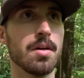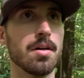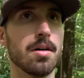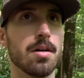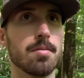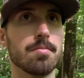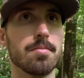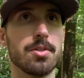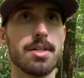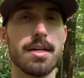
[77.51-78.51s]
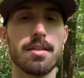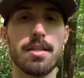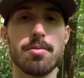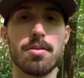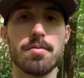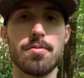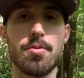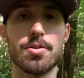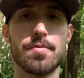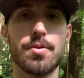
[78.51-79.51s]
The second thing you want to look for
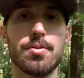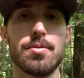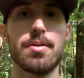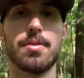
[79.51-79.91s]
is food,